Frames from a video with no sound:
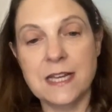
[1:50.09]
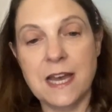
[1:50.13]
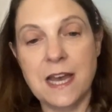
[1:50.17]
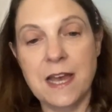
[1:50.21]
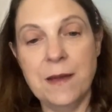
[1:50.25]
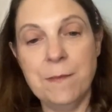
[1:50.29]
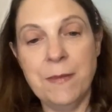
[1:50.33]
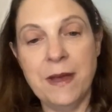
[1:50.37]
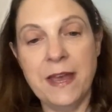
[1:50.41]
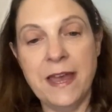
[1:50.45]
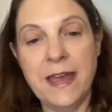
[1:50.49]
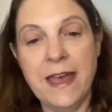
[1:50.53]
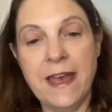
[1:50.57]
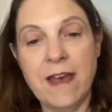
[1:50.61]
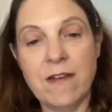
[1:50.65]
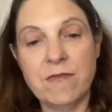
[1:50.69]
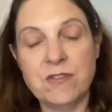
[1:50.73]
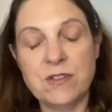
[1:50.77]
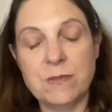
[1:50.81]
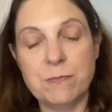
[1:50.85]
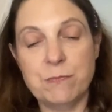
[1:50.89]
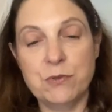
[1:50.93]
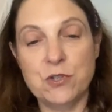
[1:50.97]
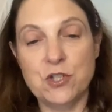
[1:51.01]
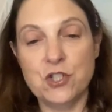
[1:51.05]
I might have
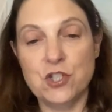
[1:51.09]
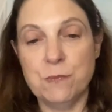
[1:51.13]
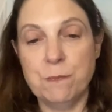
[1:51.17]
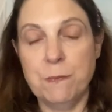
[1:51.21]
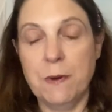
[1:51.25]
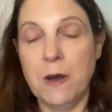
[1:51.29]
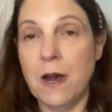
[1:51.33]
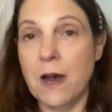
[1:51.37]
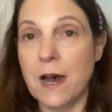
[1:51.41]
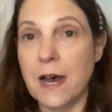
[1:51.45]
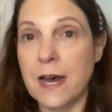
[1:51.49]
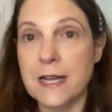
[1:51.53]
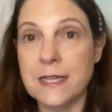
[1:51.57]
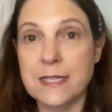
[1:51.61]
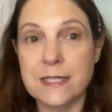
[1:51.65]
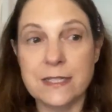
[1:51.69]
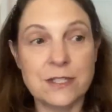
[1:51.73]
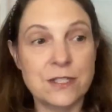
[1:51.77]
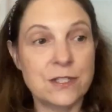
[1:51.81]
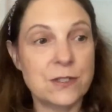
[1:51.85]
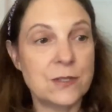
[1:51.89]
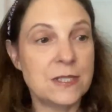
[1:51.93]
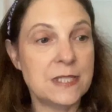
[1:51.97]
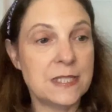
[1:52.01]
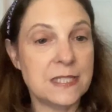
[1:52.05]
to push pause and
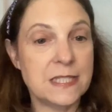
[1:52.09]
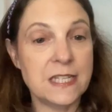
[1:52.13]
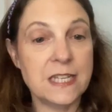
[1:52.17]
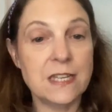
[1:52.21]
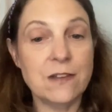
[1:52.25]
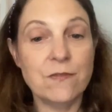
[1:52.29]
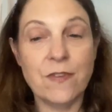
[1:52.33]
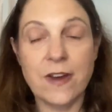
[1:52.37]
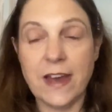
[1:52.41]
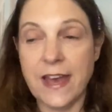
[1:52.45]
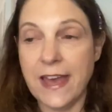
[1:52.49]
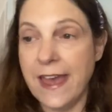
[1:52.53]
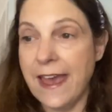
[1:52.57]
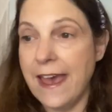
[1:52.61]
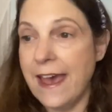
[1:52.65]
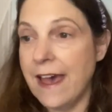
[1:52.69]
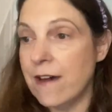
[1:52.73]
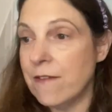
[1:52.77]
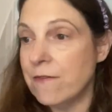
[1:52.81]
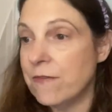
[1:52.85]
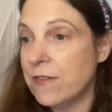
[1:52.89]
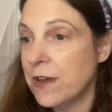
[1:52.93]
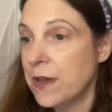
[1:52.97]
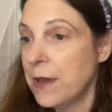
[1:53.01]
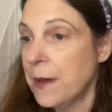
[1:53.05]
go see if I
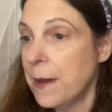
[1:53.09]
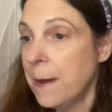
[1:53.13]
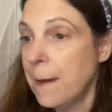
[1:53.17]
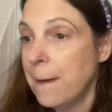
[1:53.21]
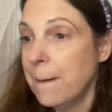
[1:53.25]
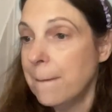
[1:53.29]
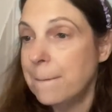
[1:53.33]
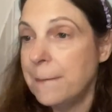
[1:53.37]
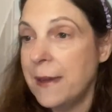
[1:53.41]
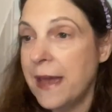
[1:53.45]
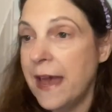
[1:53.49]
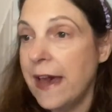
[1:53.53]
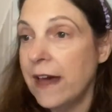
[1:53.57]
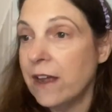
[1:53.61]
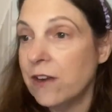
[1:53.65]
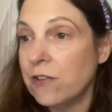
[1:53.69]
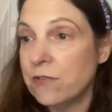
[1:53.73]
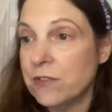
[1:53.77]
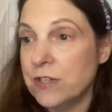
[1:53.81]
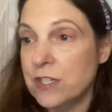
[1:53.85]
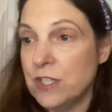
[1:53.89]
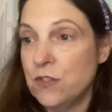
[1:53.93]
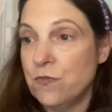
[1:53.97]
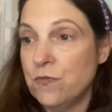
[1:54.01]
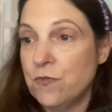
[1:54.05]
have
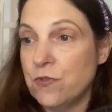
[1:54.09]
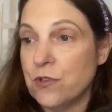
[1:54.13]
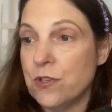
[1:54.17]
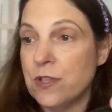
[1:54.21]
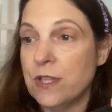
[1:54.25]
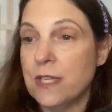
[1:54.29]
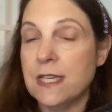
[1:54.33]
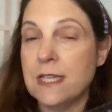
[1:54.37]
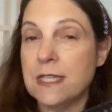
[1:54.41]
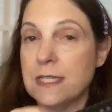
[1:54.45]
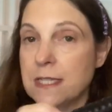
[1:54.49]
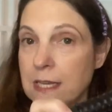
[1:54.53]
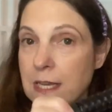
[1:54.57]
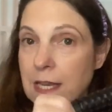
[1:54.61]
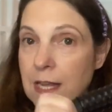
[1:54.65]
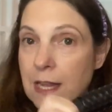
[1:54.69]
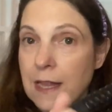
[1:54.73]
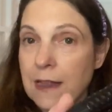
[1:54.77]
batteries for these.